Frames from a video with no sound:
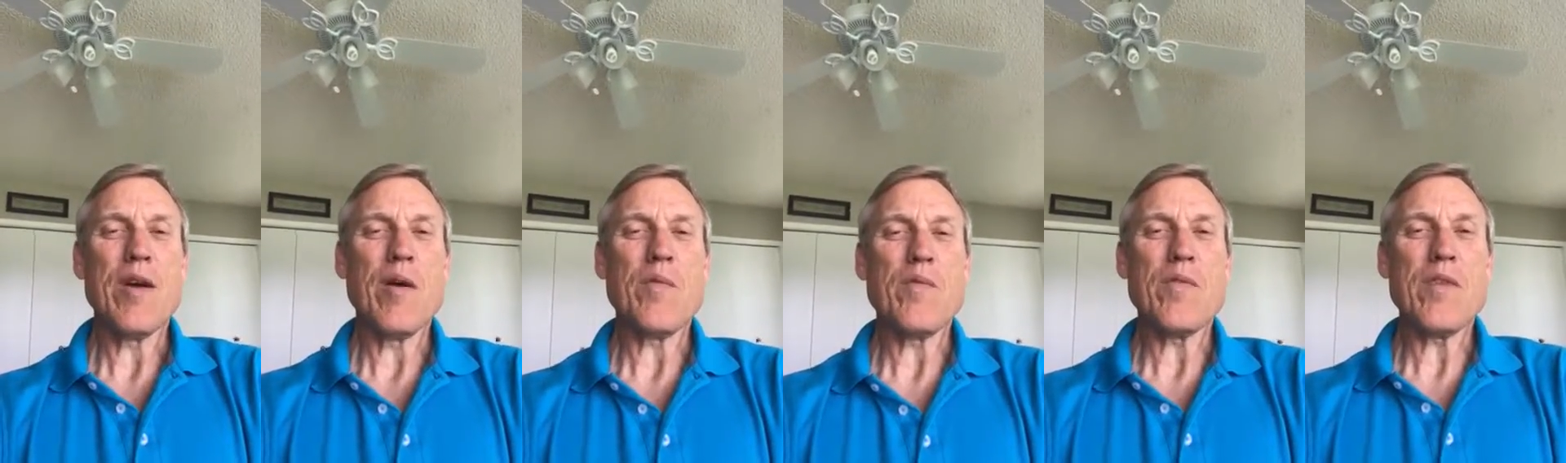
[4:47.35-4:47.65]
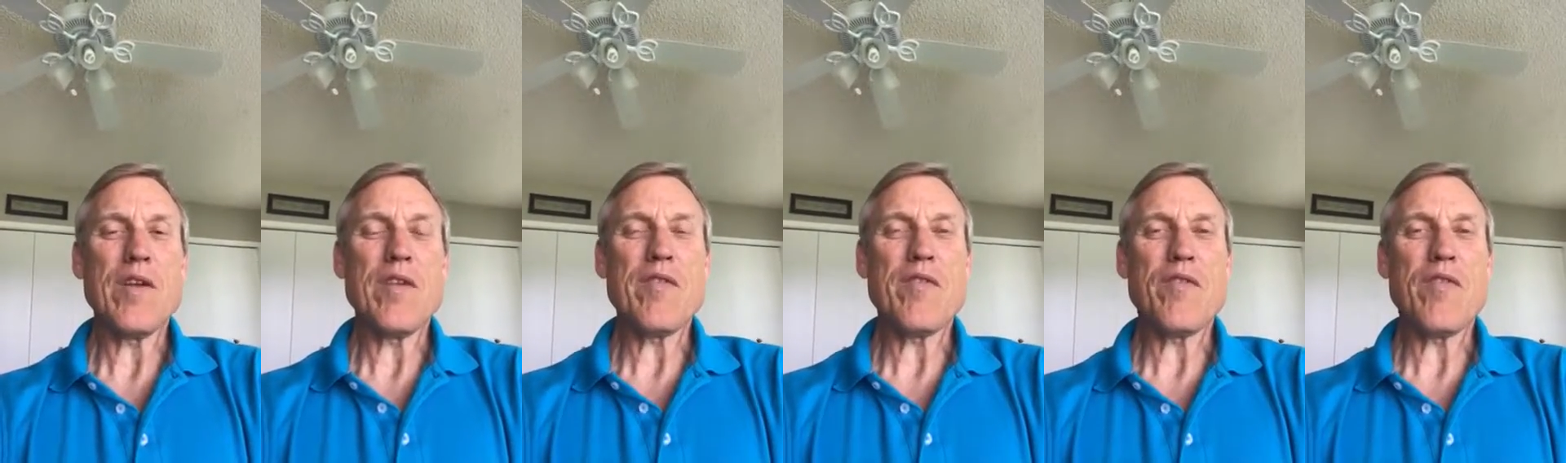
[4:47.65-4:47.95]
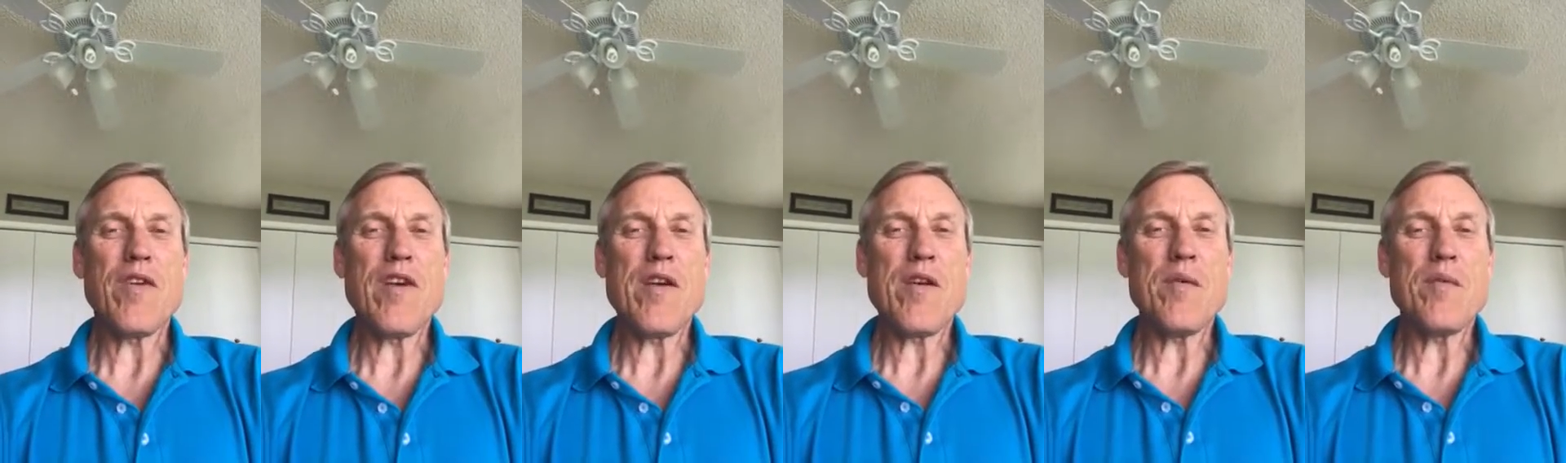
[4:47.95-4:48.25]
hopefully
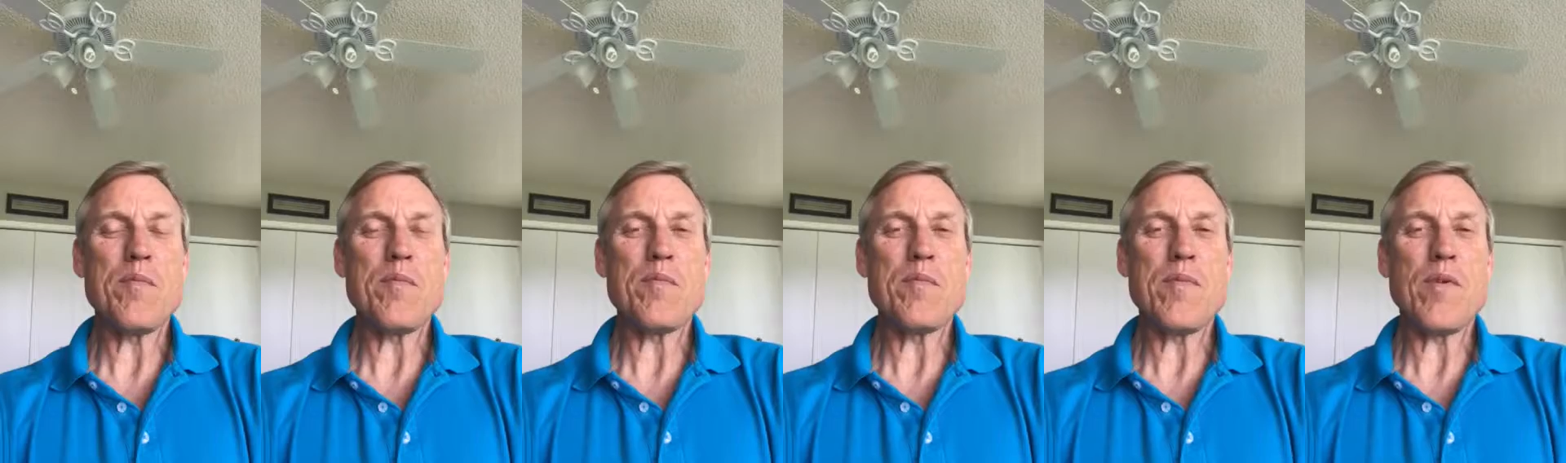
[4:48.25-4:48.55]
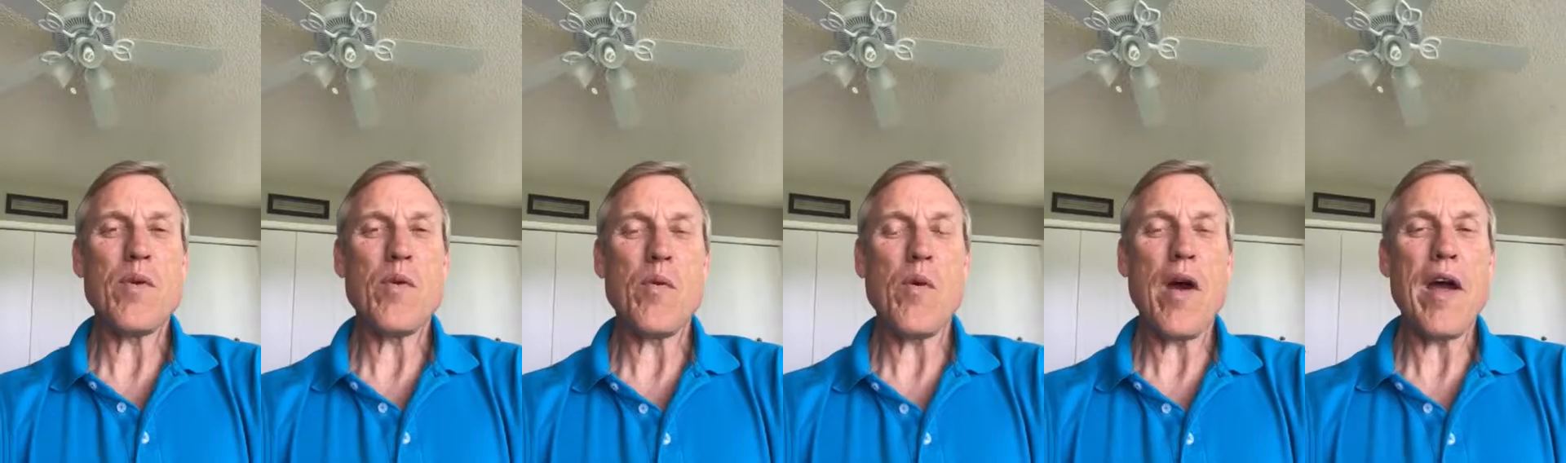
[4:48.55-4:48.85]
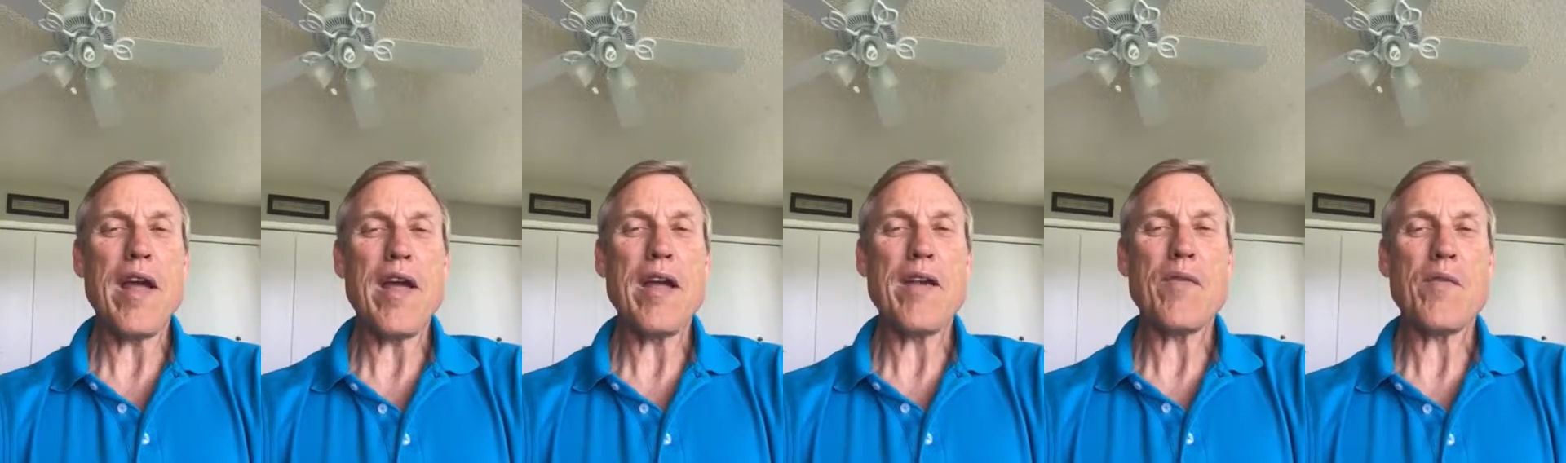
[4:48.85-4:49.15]
from
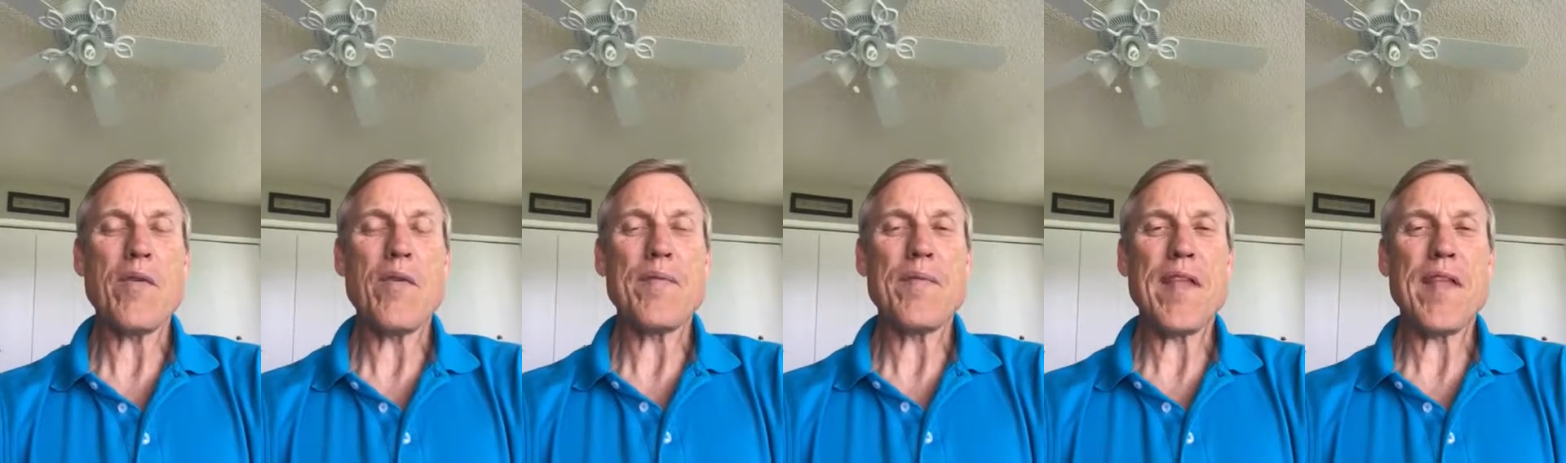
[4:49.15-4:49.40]
Hawaii.